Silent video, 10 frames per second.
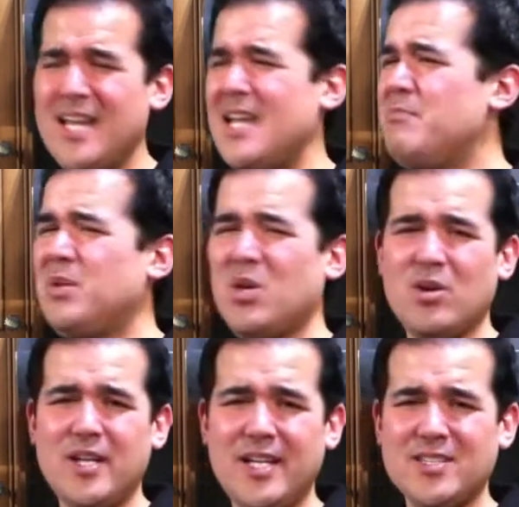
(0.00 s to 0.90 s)

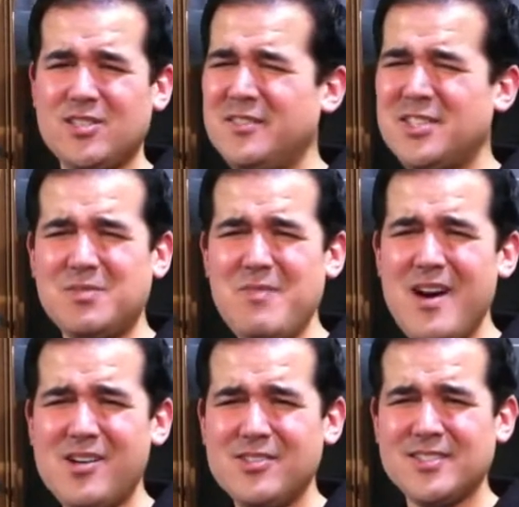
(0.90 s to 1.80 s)
impurities, or even
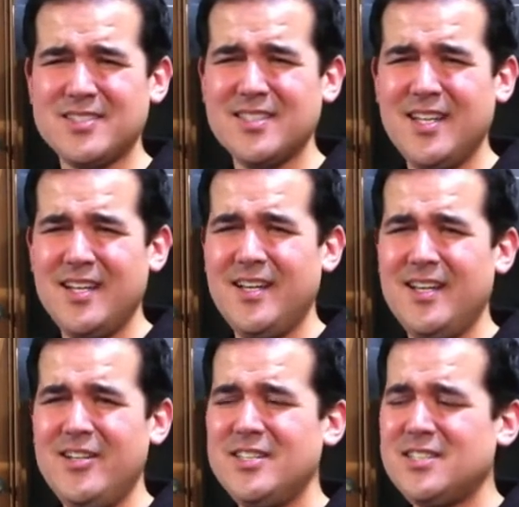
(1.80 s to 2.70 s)
smells,
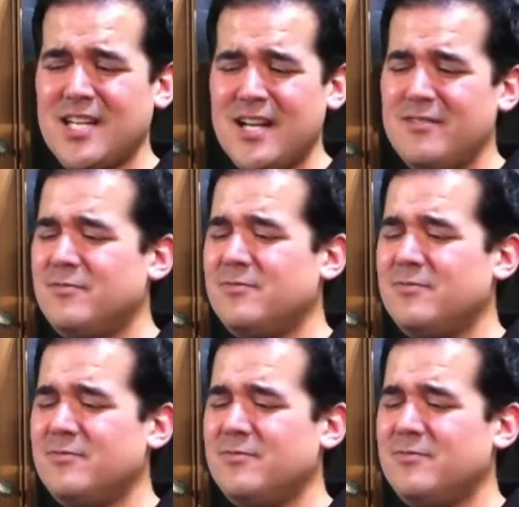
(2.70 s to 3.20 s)
you're just kind of